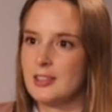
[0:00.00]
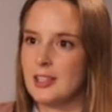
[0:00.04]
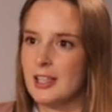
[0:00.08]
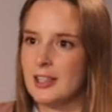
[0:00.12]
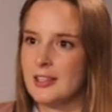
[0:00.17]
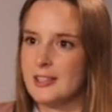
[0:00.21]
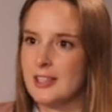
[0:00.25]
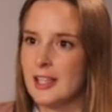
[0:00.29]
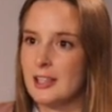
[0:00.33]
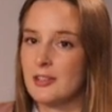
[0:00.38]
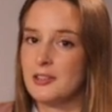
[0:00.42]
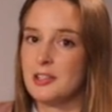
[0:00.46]

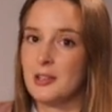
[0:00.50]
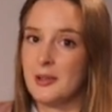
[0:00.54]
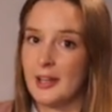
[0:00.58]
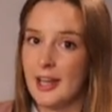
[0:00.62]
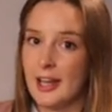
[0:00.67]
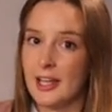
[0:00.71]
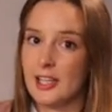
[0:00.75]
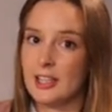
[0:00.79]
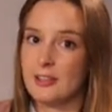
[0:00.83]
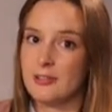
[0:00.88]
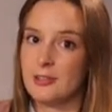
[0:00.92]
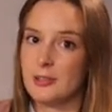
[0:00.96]
instead of doing
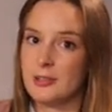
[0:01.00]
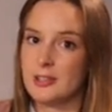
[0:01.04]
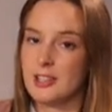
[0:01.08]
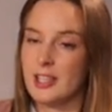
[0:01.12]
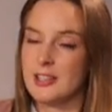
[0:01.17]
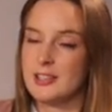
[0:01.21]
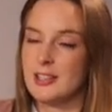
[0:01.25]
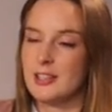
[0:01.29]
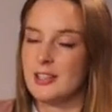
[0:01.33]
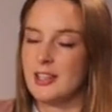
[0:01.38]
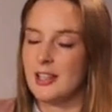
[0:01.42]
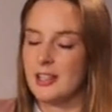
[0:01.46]
A-levels, I
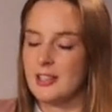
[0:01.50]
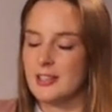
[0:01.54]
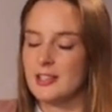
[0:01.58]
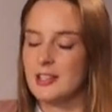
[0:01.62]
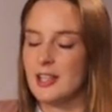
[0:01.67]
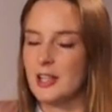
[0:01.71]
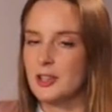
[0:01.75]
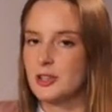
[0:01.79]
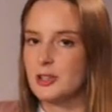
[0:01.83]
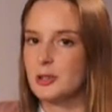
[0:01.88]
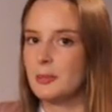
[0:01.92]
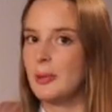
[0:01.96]
did the
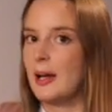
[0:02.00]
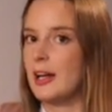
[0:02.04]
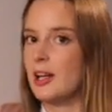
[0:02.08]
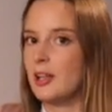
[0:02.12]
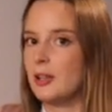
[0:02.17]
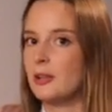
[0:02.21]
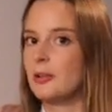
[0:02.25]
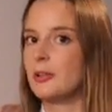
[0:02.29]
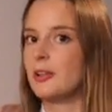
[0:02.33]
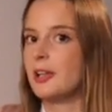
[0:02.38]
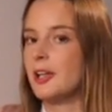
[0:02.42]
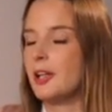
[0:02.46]
International
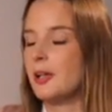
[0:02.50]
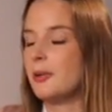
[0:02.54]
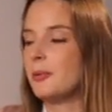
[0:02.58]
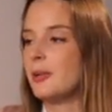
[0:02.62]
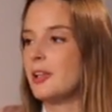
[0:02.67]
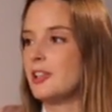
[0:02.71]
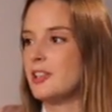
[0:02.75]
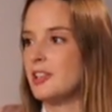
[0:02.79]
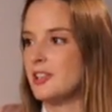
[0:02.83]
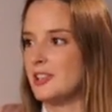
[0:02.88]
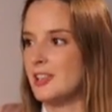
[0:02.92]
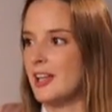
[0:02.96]
Baccalaureate,
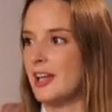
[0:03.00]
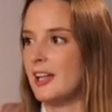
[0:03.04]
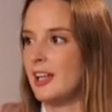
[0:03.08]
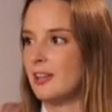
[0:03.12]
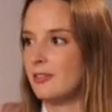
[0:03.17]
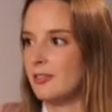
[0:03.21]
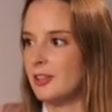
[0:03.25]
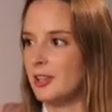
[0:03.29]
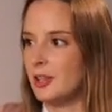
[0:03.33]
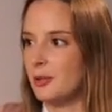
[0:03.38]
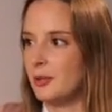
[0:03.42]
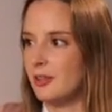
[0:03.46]
which is an
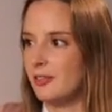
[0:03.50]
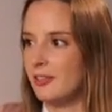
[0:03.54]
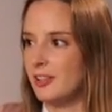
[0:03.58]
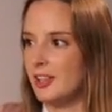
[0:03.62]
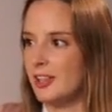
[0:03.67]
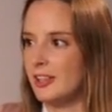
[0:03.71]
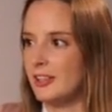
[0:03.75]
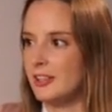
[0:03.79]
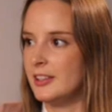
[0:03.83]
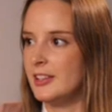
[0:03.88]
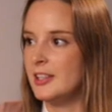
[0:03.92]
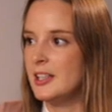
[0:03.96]
A-level
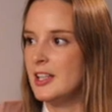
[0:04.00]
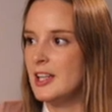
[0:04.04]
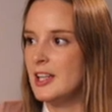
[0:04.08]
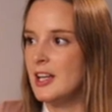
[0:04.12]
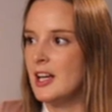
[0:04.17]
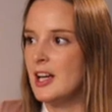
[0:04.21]
equivalent.